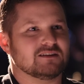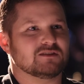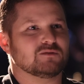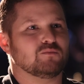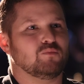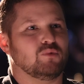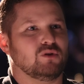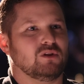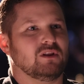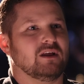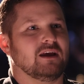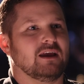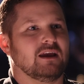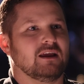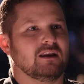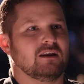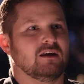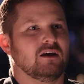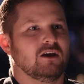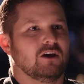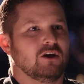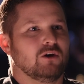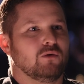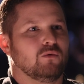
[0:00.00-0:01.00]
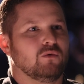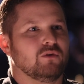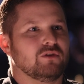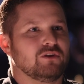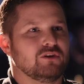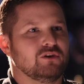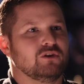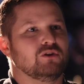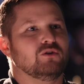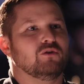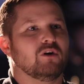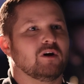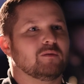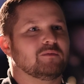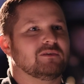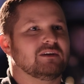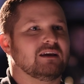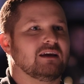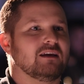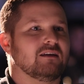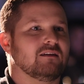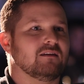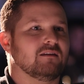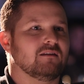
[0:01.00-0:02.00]
that's played with the new
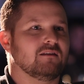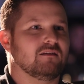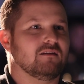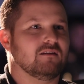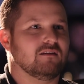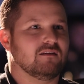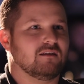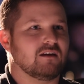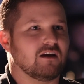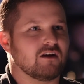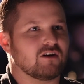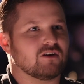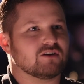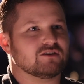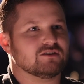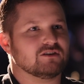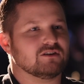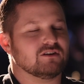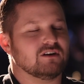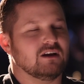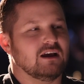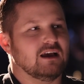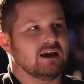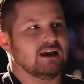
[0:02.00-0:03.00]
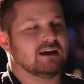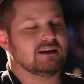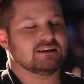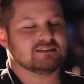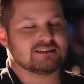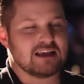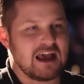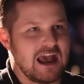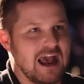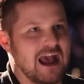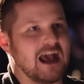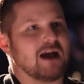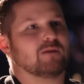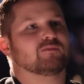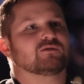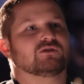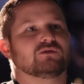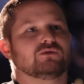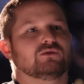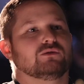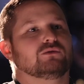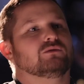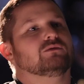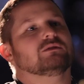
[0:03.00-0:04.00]
updated character has
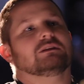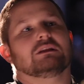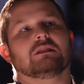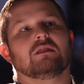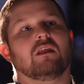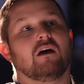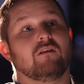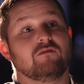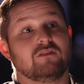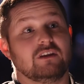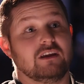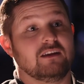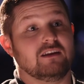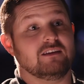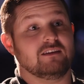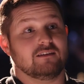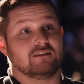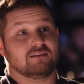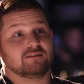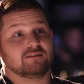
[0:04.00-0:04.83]
absolutely loved it.